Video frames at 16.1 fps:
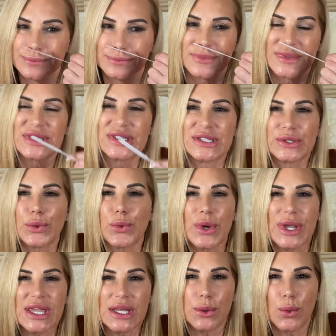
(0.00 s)

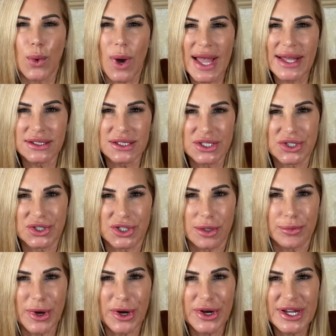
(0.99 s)
sweet wild
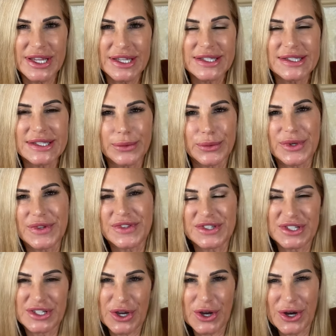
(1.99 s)
strawberries with
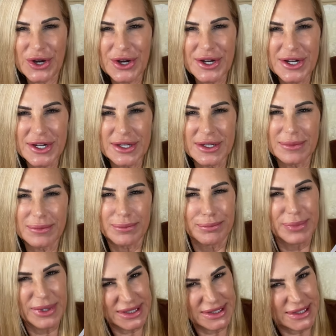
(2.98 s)
tart
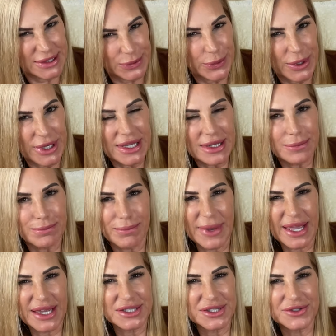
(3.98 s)
but sweet
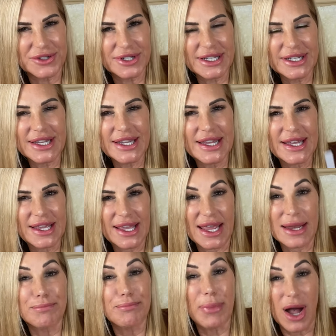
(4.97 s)
mandarin
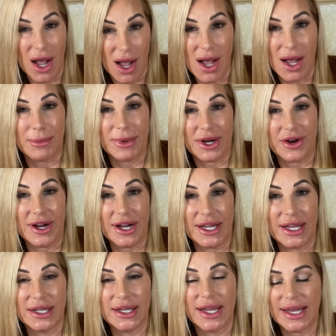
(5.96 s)
and
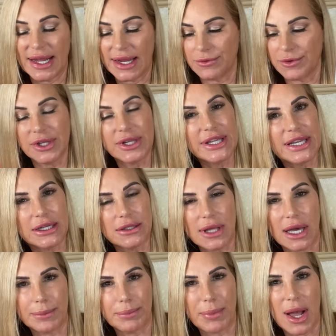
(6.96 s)
pomegranate. And I really get a
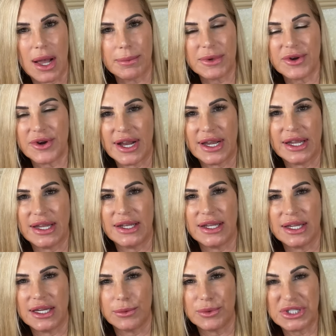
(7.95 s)
lot of pomegranate in
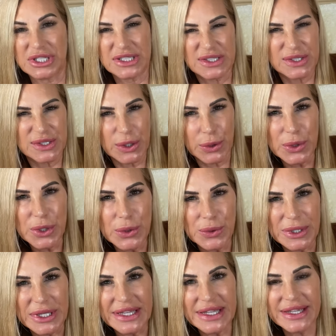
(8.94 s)
here, which is so
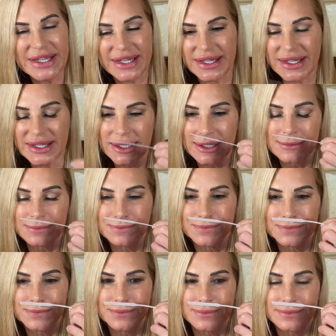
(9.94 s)
unique.
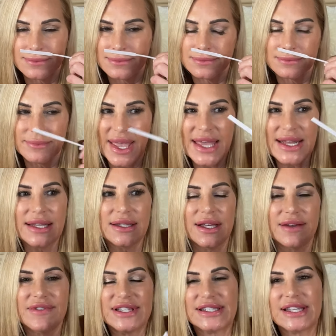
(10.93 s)
Man, I
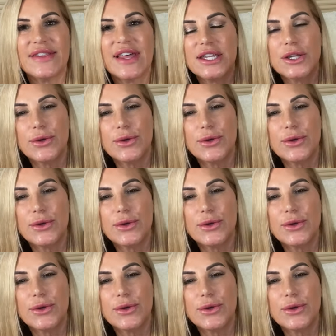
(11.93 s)
love this. And then you